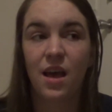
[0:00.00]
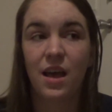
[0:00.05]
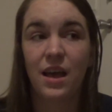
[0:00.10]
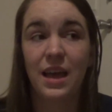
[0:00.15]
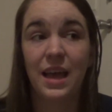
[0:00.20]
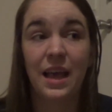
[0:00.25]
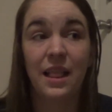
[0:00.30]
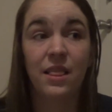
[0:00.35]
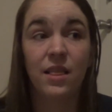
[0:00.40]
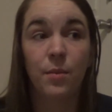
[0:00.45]

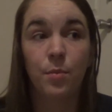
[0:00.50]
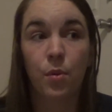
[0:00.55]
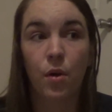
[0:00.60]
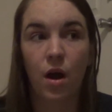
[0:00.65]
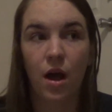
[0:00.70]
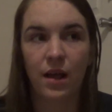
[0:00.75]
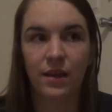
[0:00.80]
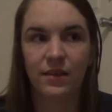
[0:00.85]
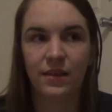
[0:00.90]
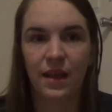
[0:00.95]
in the
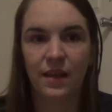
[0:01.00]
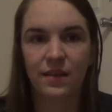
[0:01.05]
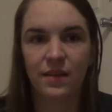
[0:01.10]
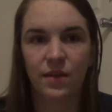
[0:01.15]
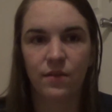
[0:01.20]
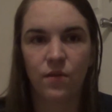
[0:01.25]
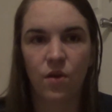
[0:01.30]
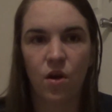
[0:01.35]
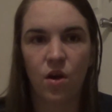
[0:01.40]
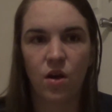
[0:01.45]
process
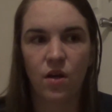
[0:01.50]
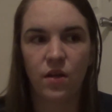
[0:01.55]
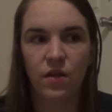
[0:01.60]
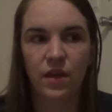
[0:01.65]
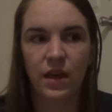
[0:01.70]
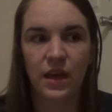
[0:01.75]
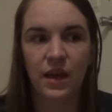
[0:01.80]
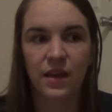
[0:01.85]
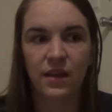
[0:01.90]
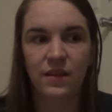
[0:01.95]
of all
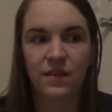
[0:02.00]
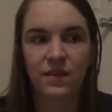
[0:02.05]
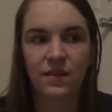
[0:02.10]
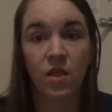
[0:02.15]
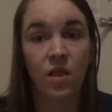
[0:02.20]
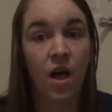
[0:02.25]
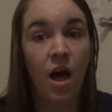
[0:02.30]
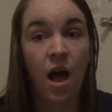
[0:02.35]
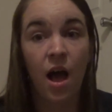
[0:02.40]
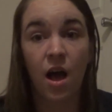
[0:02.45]
this, a
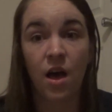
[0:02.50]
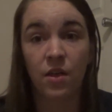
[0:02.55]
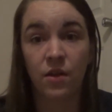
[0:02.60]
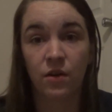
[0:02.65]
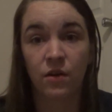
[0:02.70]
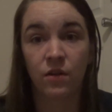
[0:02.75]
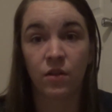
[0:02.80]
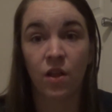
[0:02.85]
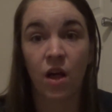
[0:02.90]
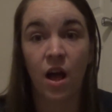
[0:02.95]
lot of
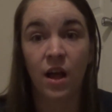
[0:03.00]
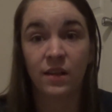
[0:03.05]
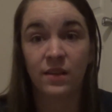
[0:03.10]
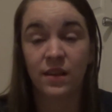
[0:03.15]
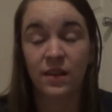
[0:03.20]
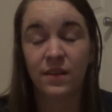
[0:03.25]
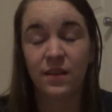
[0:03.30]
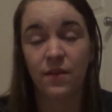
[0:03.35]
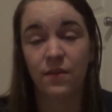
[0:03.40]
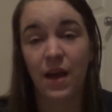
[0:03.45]
other
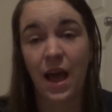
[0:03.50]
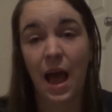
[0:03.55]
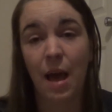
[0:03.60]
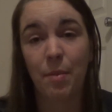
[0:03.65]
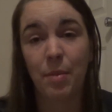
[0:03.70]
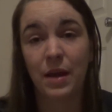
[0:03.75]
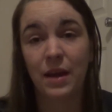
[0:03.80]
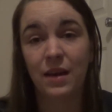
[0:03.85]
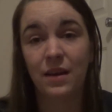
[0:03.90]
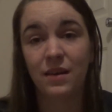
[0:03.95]
losses have
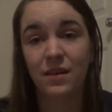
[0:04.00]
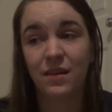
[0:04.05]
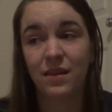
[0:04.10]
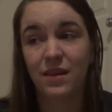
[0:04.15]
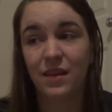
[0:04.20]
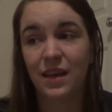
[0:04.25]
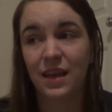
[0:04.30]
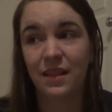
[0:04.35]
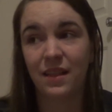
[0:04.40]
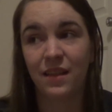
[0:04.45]
happened
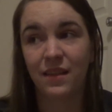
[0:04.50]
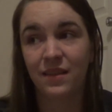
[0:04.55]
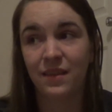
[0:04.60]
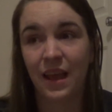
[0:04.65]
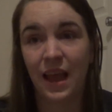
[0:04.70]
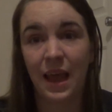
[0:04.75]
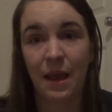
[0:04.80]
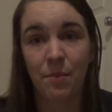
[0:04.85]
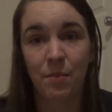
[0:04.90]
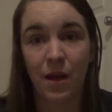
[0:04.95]
in the
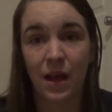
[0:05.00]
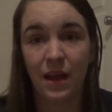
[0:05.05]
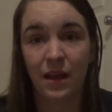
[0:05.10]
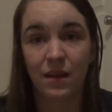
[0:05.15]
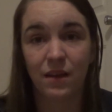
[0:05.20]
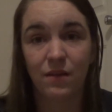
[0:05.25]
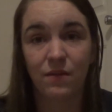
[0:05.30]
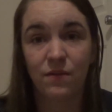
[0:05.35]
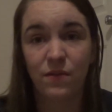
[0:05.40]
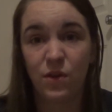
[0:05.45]
same like
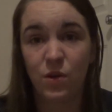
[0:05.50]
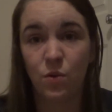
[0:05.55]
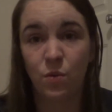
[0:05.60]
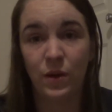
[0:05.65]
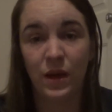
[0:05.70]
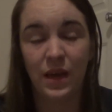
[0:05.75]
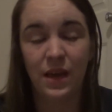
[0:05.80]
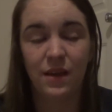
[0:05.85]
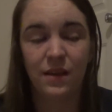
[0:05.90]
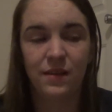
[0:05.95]
few
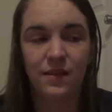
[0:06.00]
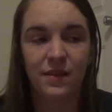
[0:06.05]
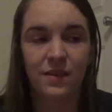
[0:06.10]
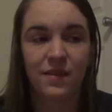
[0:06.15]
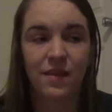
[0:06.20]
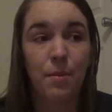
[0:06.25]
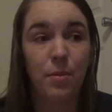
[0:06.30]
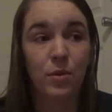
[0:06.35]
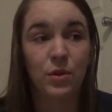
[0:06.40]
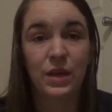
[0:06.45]
weeks.
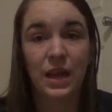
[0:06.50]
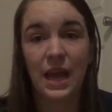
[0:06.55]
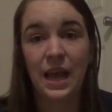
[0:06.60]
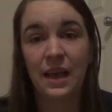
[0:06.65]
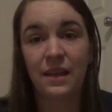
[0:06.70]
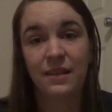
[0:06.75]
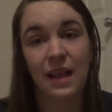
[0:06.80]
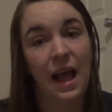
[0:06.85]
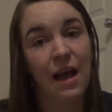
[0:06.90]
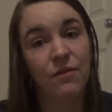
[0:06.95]
A couple
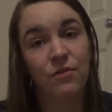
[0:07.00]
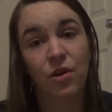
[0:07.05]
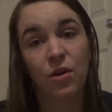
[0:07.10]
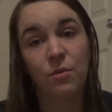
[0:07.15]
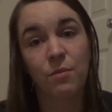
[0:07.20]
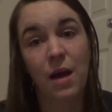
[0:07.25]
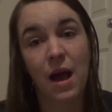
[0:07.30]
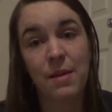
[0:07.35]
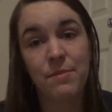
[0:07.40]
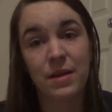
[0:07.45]
days after
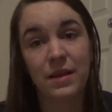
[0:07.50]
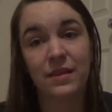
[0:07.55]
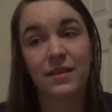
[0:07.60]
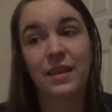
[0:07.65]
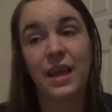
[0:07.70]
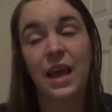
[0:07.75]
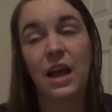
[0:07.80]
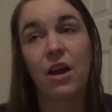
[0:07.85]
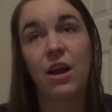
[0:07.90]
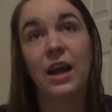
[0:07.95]
my
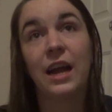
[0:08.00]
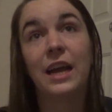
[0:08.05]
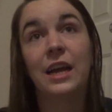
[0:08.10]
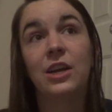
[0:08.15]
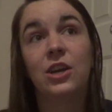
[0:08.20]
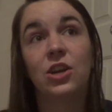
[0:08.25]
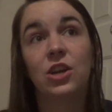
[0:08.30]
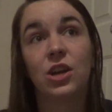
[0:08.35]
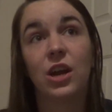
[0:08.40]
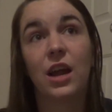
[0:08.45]

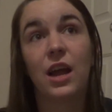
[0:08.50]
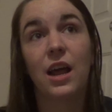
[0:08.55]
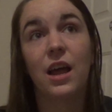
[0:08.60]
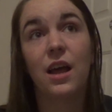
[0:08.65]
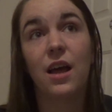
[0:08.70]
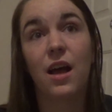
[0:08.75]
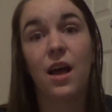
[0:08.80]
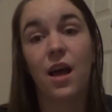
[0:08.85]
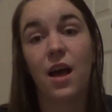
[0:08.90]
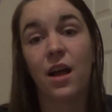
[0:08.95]
miscarriage,
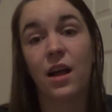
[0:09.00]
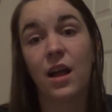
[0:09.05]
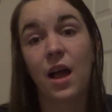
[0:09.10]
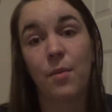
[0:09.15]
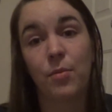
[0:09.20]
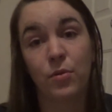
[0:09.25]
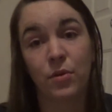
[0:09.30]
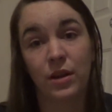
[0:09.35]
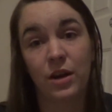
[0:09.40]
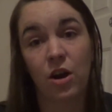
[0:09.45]
a
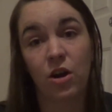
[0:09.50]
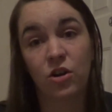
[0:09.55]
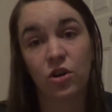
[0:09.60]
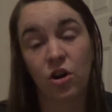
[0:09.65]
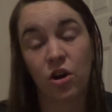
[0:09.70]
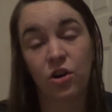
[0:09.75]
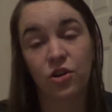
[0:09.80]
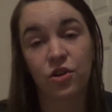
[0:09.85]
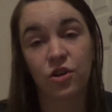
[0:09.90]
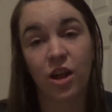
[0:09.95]
couple in our
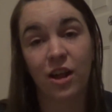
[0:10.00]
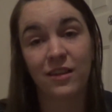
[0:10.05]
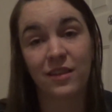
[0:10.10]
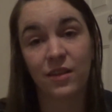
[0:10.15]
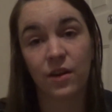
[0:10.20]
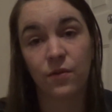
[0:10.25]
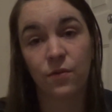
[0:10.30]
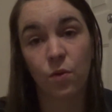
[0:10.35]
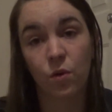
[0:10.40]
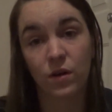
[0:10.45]
church lost
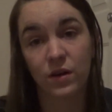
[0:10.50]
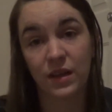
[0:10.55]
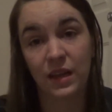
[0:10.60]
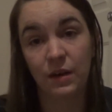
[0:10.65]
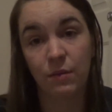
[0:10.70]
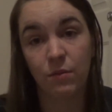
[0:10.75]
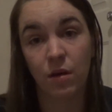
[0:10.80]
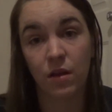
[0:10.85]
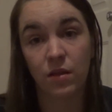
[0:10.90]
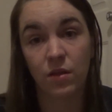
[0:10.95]
their
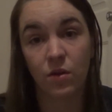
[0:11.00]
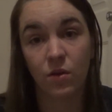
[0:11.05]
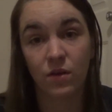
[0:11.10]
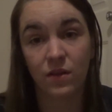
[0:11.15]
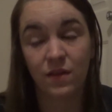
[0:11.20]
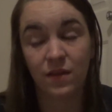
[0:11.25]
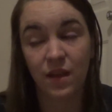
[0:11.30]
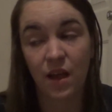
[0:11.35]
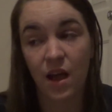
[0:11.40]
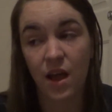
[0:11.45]
14-month-old
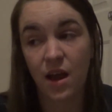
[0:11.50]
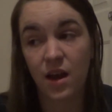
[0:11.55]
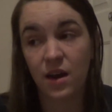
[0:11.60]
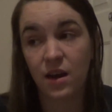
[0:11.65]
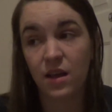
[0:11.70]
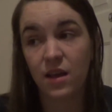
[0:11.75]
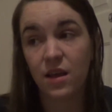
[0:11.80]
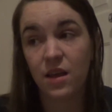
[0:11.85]
son.